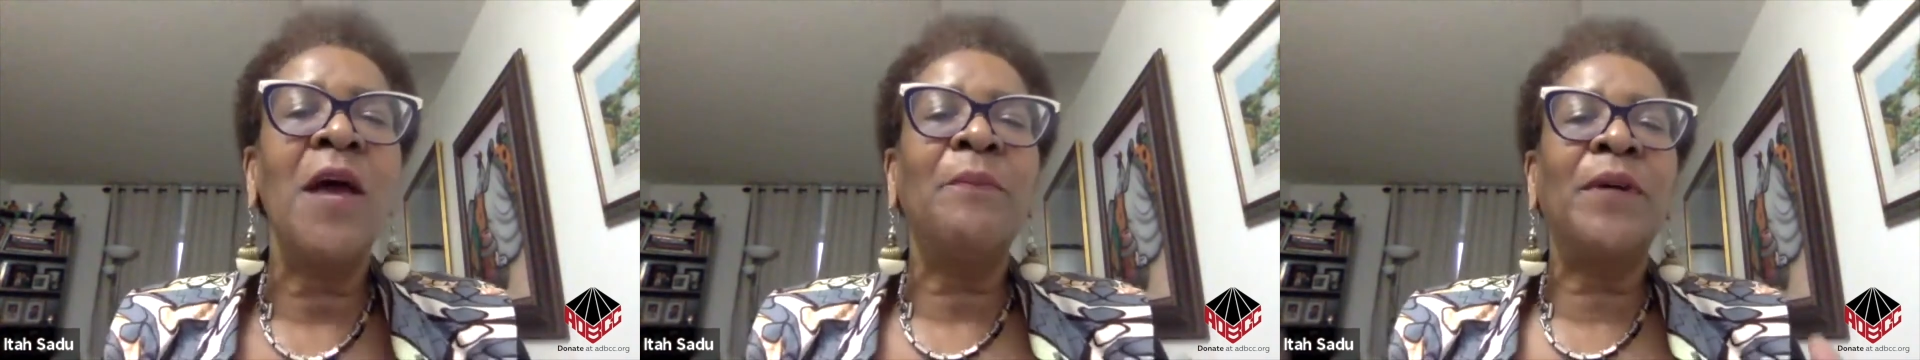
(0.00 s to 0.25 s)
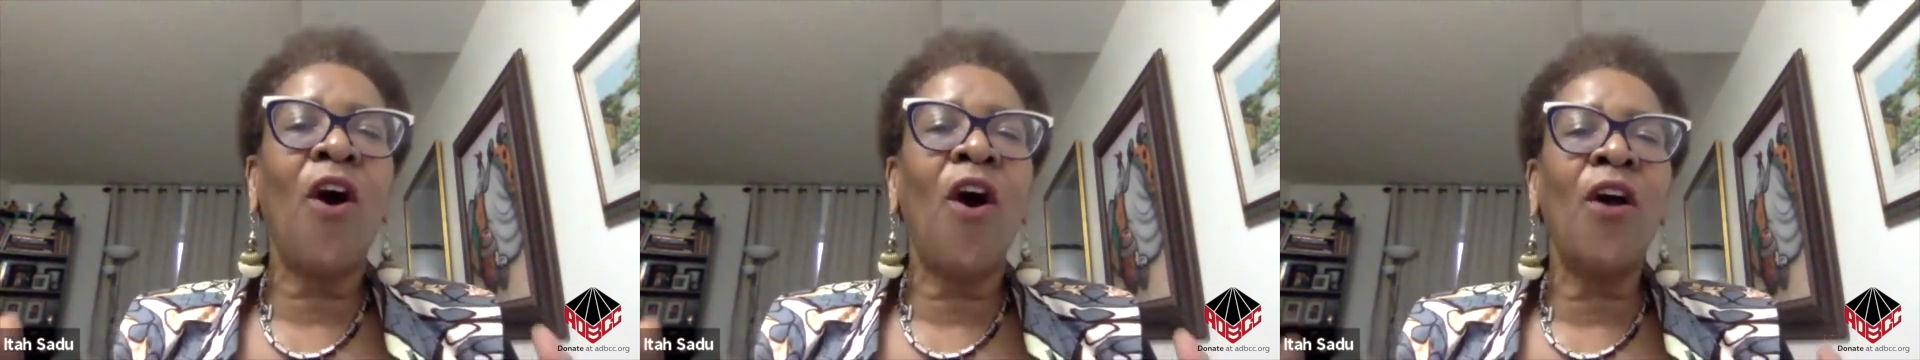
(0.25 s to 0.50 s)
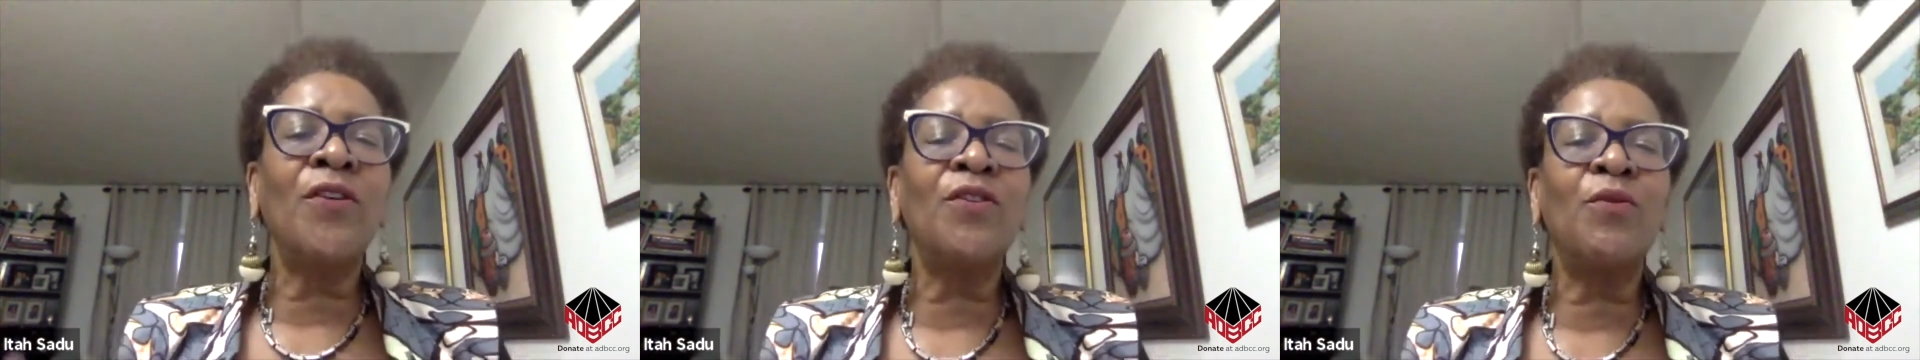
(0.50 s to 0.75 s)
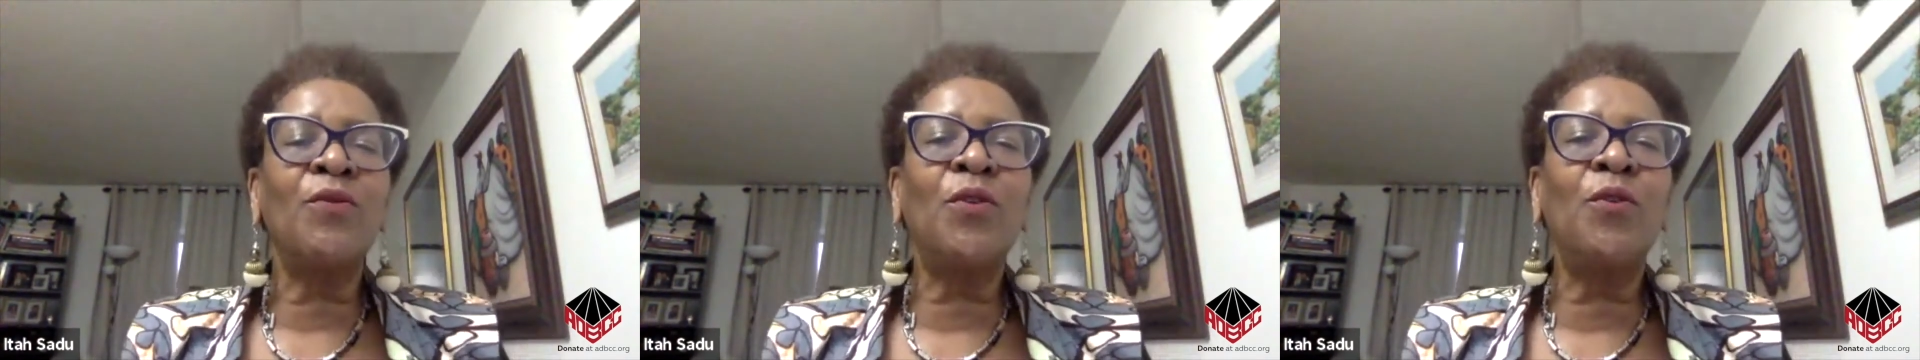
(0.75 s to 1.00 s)
but
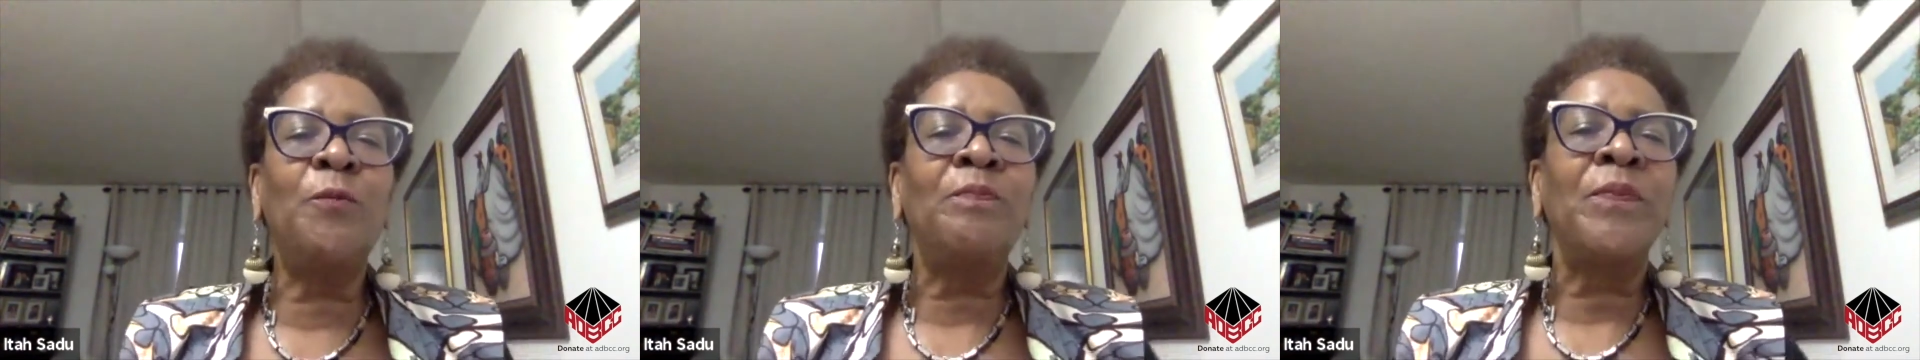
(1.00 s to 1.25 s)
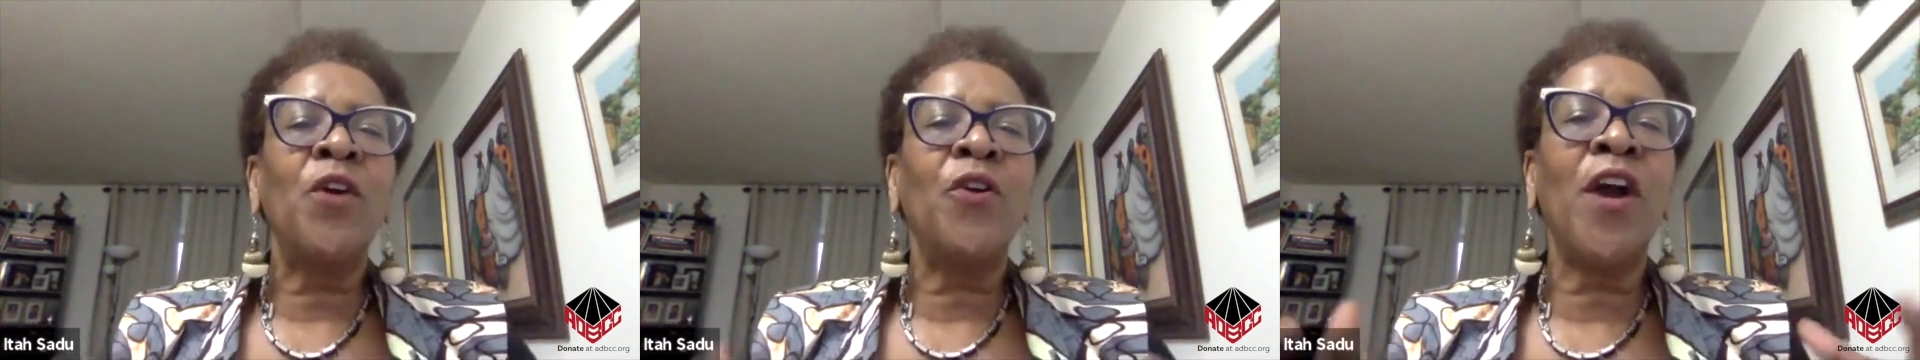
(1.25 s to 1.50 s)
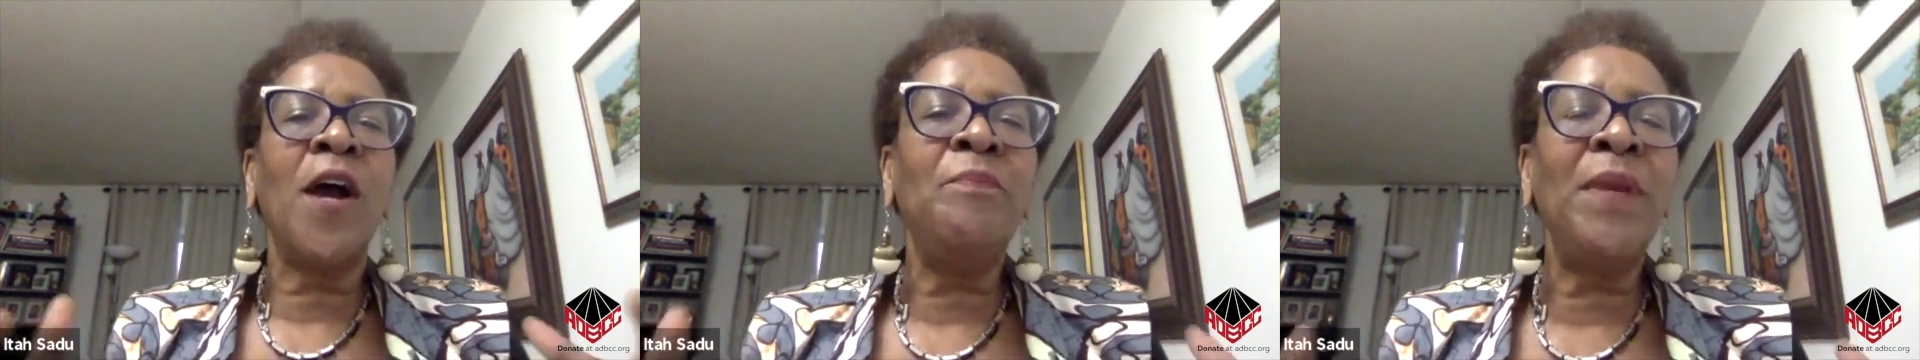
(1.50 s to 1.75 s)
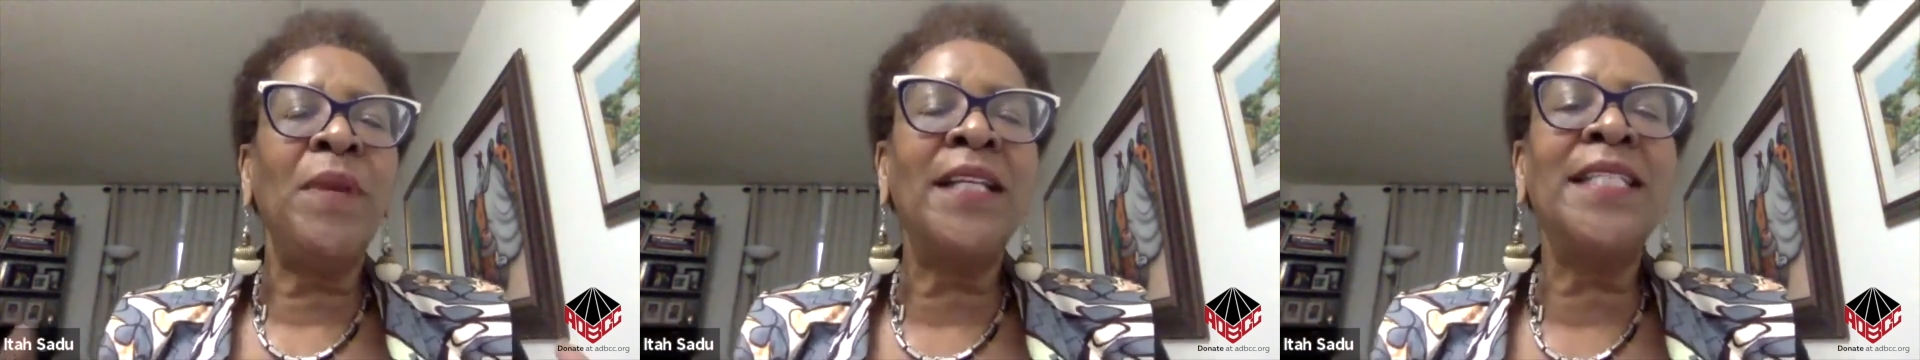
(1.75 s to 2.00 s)
also to her
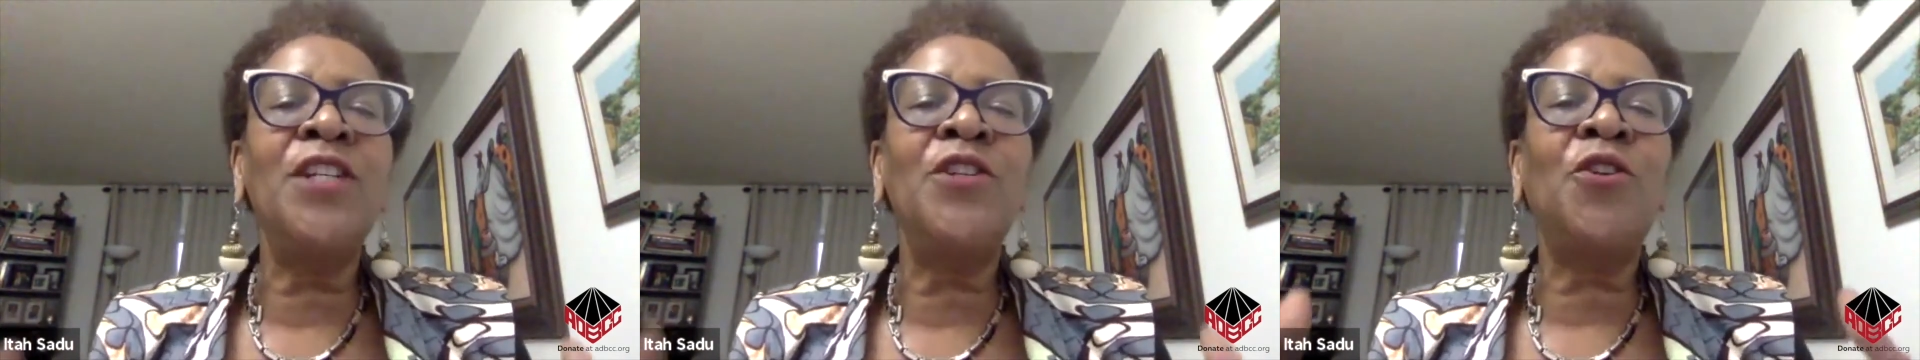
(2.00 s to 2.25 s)
ability